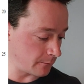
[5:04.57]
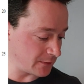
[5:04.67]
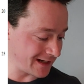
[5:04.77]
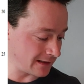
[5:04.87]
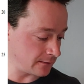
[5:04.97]

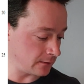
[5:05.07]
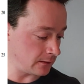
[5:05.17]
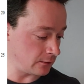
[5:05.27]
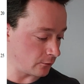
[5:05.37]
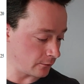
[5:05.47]
from data
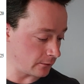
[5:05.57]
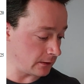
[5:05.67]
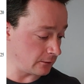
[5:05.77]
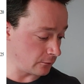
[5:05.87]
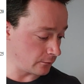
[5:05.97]

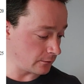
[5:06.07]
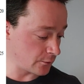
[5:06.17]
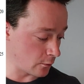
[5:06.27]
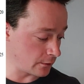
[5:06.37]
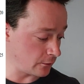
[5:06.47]

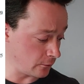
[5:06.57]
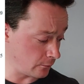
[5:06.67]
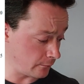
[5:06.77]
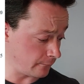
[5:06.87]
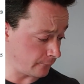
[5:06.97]
stored in
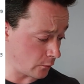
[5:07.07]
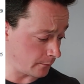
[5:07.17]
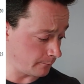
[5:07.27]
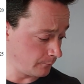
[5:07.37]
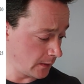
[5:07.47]
another
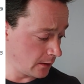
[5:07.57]
form.